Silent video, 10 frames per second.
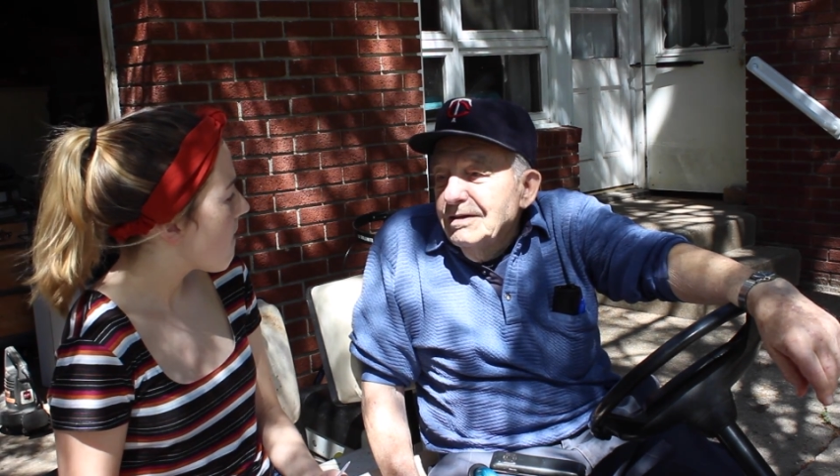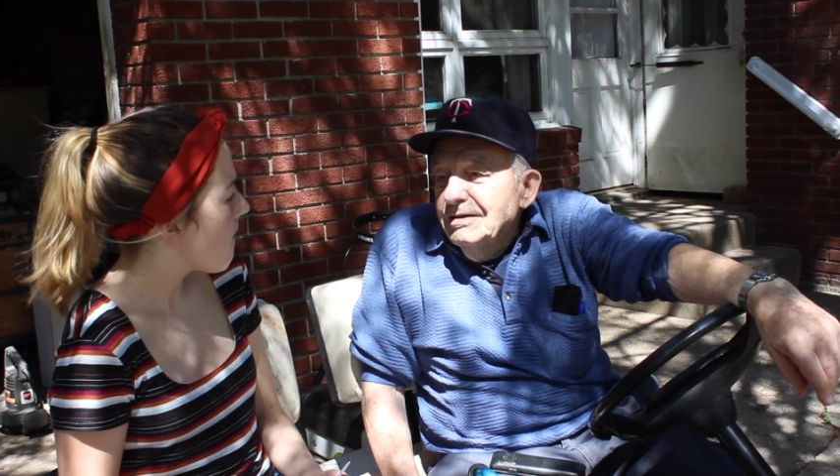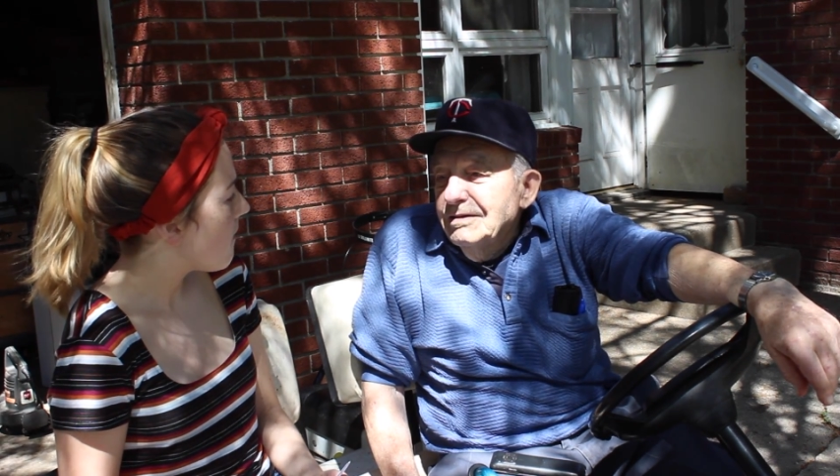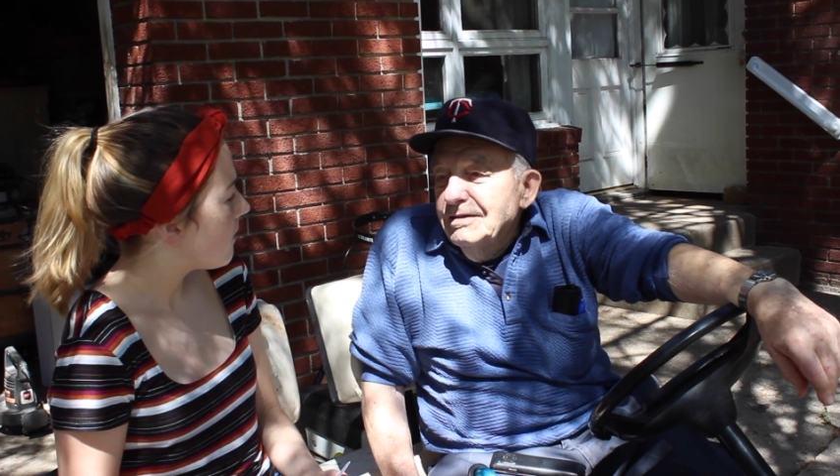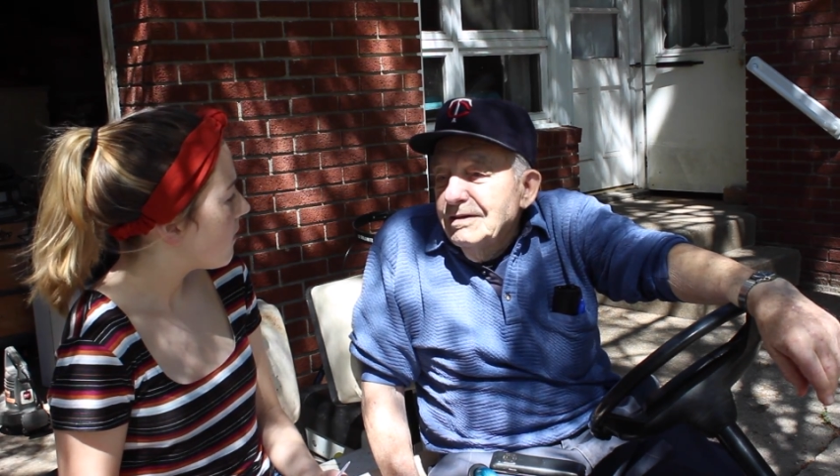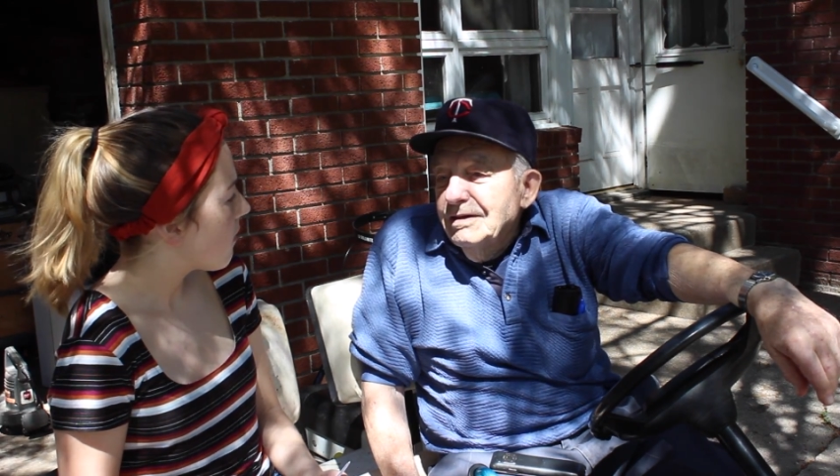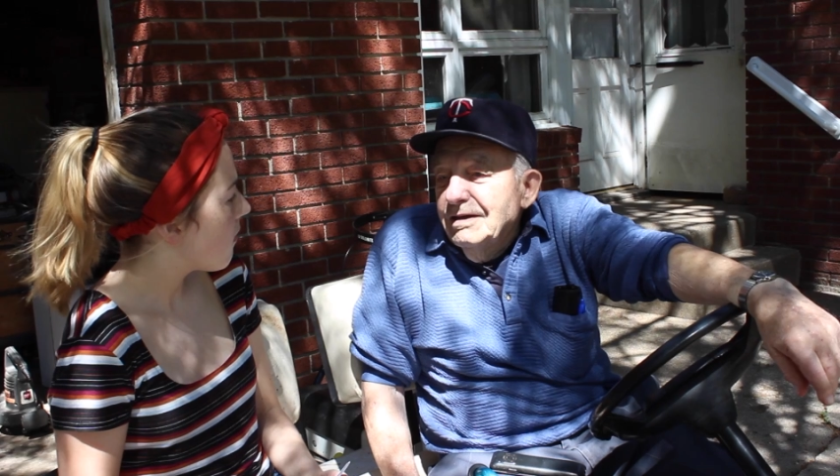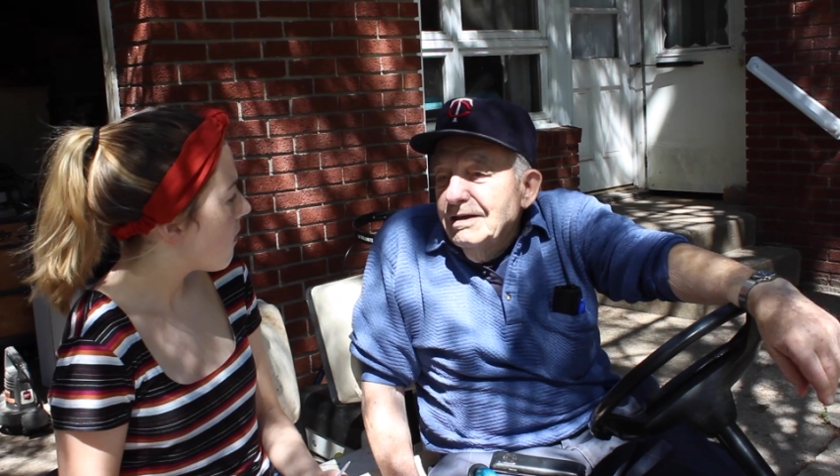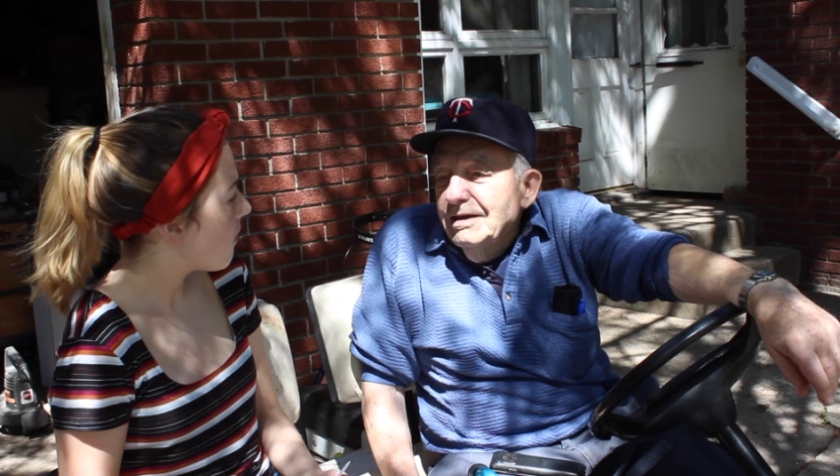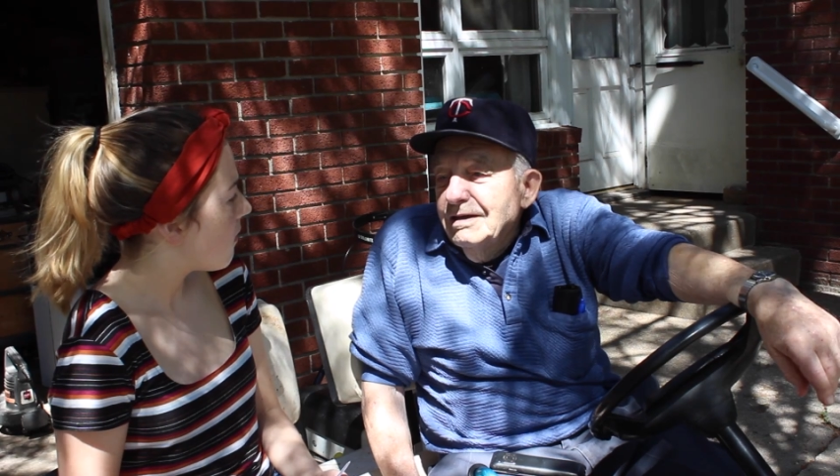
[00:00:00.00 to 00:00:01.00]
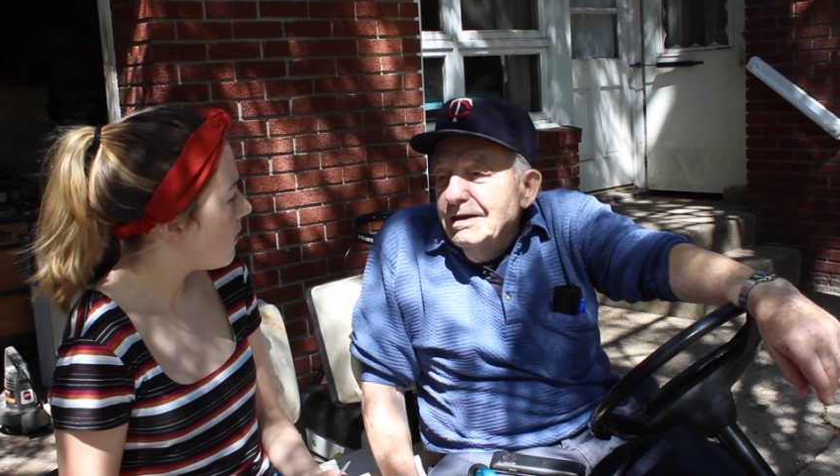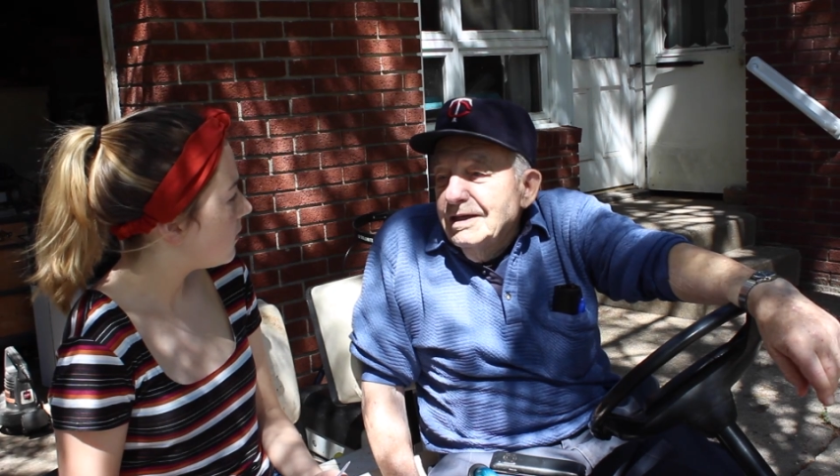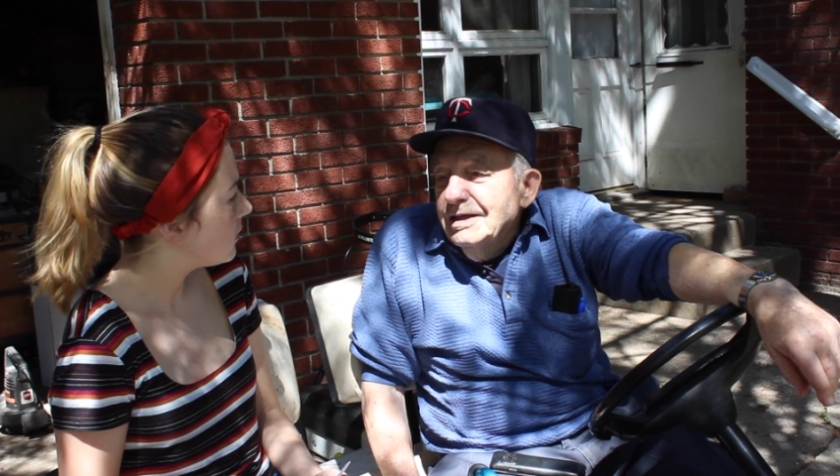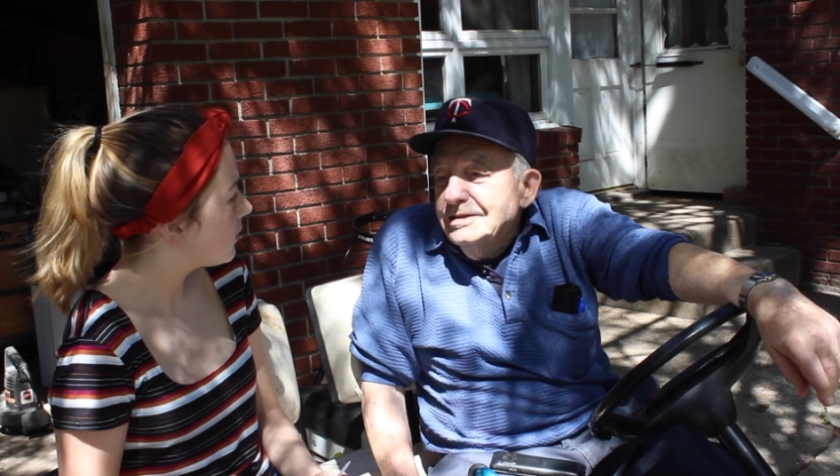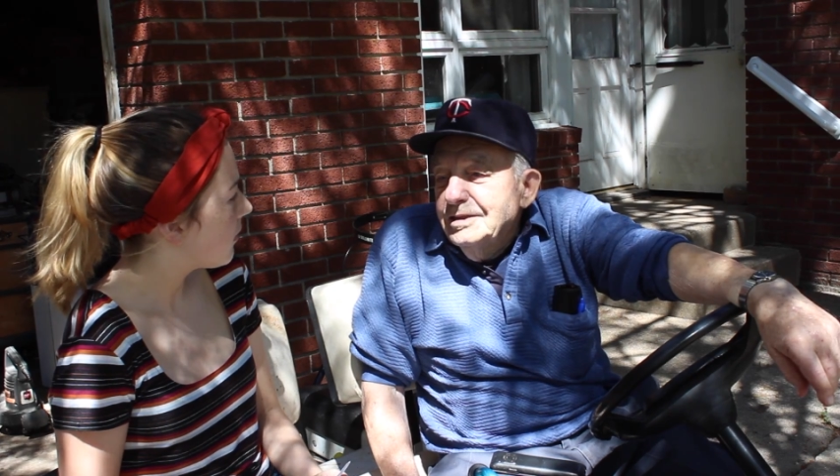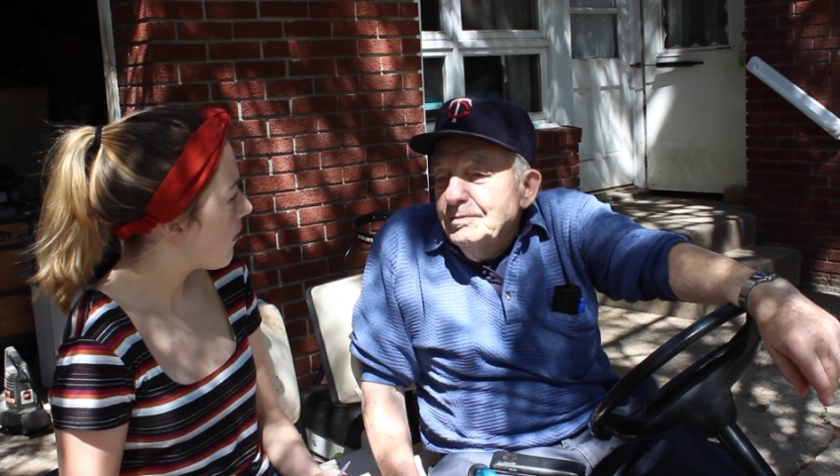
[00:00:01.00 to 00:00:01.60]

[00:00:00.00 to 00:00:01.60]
And it